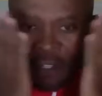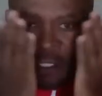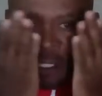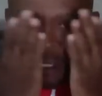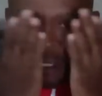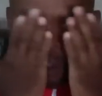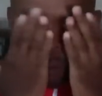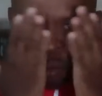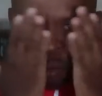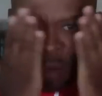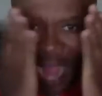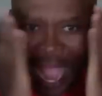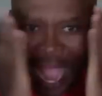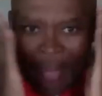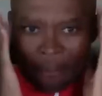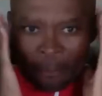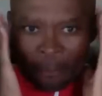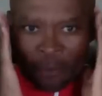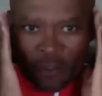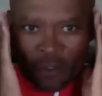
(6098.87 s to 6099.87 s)
because it
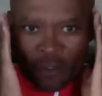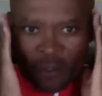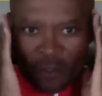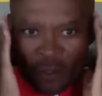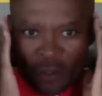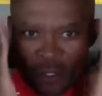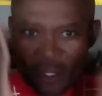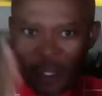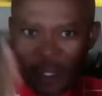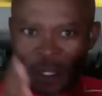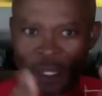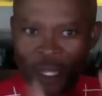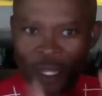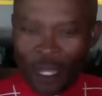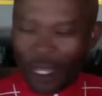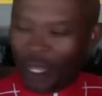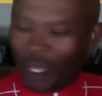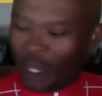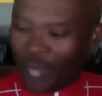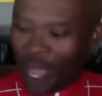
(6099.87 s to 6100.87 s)
wraps.
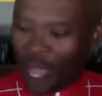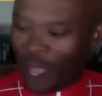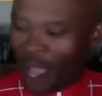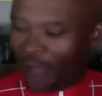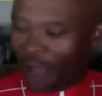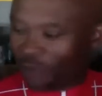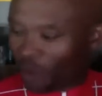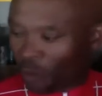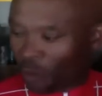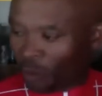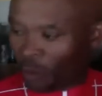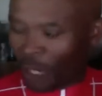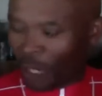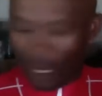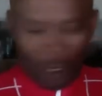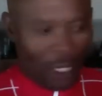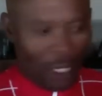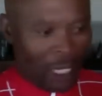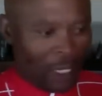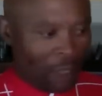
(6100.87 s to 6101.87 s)
And I have to.
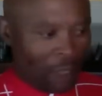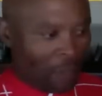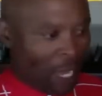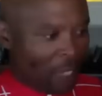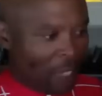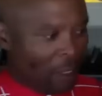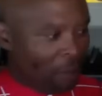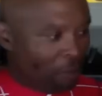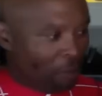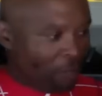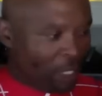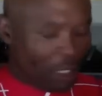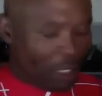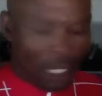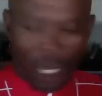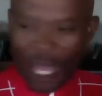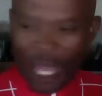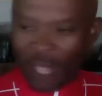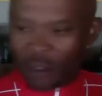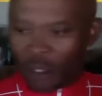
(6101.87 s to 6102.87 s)
I didn't. I didn't bring the
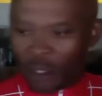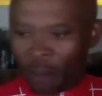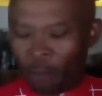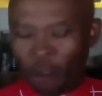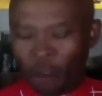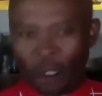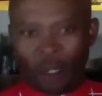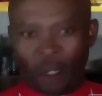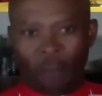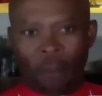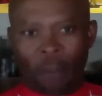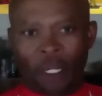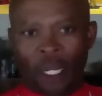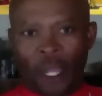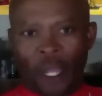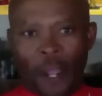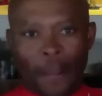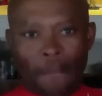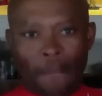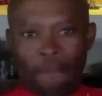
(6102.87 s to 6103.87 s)
lens up here, but
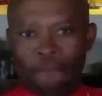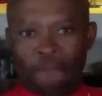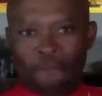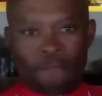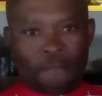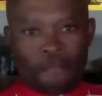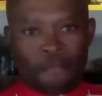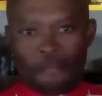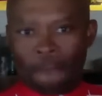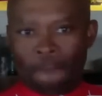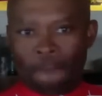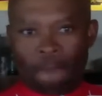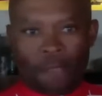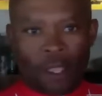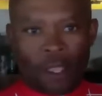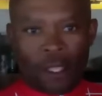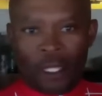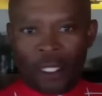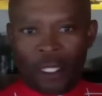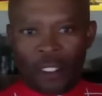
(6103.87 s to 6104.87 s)
uh,
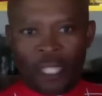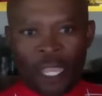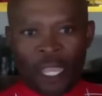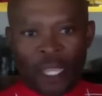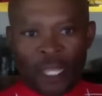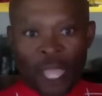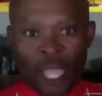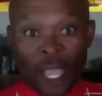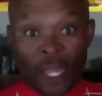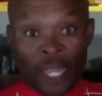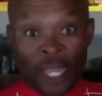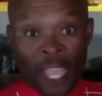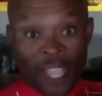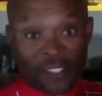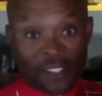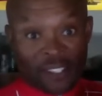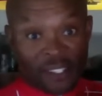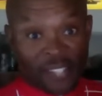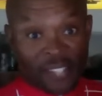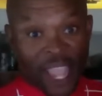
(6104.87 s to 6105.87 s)
the the, the
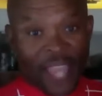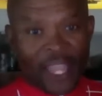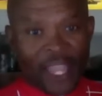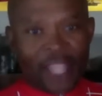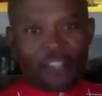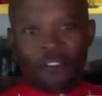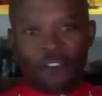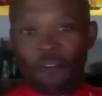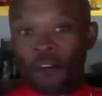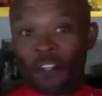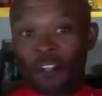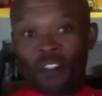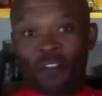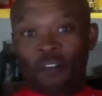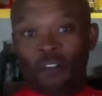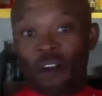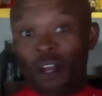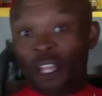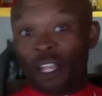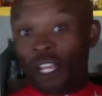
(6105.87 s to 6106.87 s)
aesthetics. First of
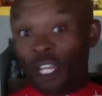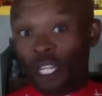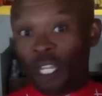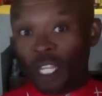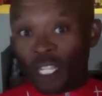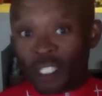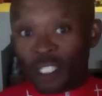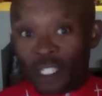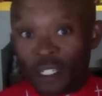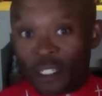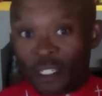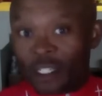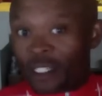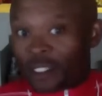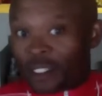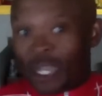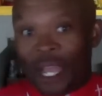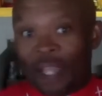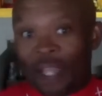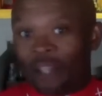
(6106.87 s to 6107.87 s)
all, it looks good
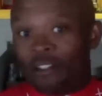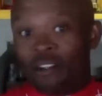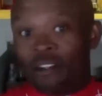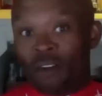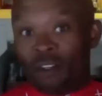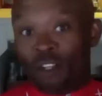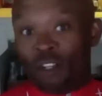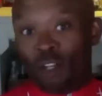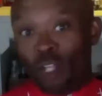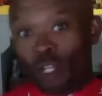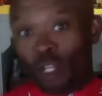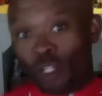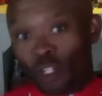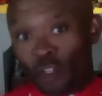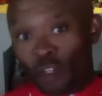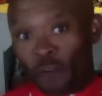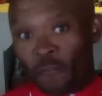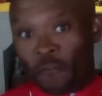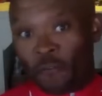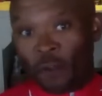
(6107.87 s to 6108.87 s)
because I, you know, you look
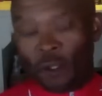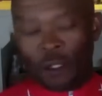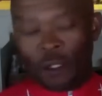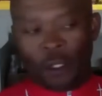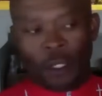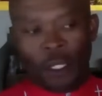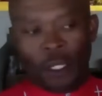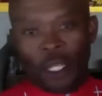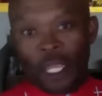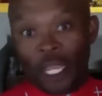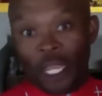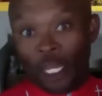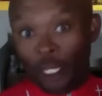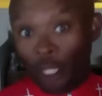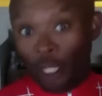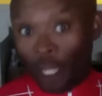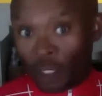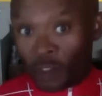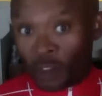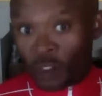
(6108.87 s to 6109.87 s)
good, you feel good. It
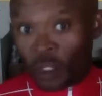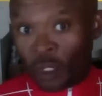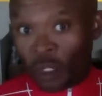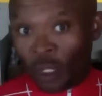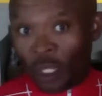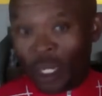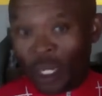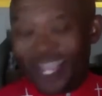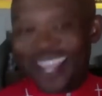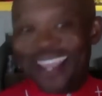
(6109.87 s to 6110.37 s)
looks good.